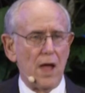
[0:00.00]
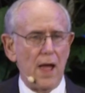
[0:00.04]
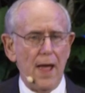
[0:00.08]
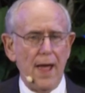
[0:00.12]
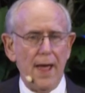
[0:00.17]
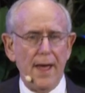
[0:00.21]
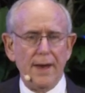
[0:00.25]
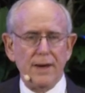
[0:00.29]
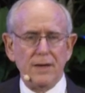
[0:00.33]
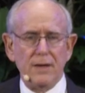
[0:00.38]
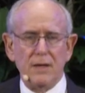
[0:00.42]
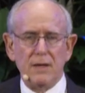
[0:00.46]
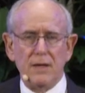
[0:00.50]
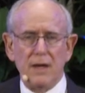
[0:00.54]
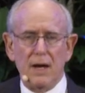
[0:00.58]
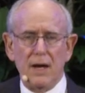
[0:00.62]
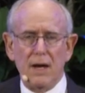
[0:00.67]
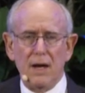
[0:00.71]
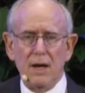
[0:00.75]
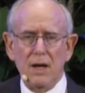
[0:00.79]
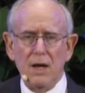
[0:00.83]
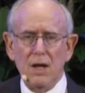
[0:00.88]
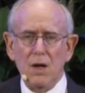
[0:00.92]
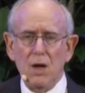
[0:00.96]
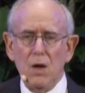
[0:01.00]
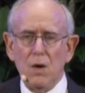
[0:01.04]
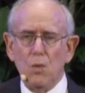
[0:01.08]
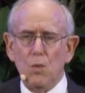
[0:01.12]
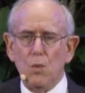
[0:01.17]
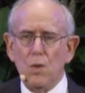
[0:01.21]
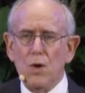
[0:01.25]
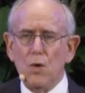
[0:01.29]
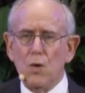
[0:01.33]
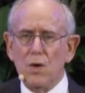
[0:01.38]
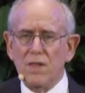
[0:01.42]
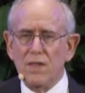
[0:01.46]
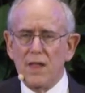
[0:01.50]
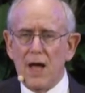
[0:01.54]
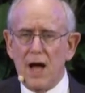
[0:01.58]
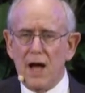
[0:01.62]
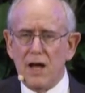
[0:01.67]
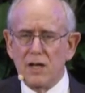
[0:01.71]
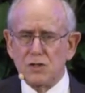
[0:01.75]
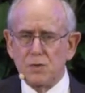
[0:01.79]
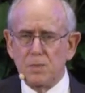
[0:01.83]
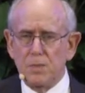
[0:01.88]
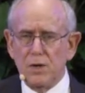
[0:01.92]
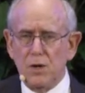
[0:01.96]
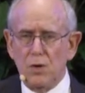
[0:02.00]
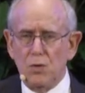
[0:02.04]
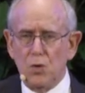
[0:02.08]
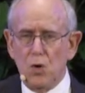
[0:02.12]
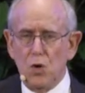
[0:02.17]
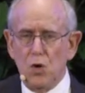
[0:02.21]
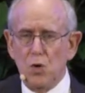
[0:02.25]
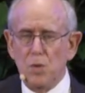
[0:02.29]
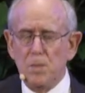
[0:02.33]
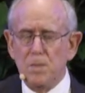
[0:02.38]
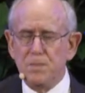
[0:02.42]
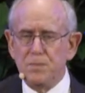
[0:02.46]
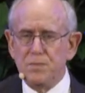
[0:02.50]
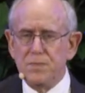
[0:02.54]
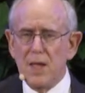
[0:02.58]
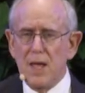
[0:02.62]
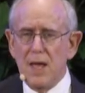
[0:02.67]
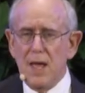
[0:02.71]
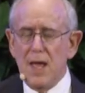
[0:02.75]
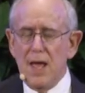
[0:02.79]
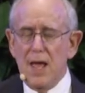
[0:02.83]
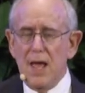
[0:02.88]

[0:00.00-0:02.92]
and we were in the hospital room,